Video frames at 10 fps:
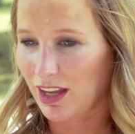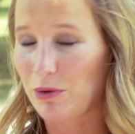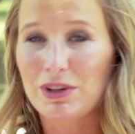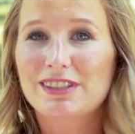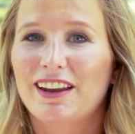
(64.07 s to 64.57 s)
I
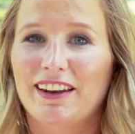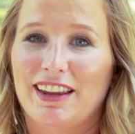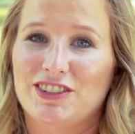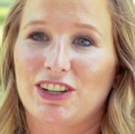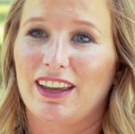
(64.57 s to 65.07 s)
wasn't
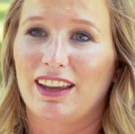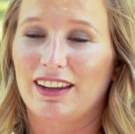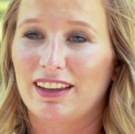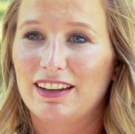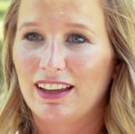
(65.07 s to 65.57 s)

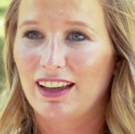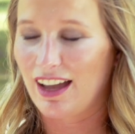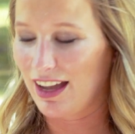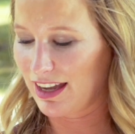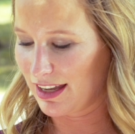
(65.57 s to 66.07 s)
uneducated,
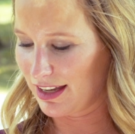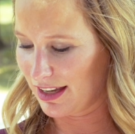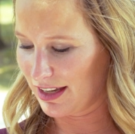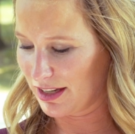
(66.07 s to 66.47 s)
I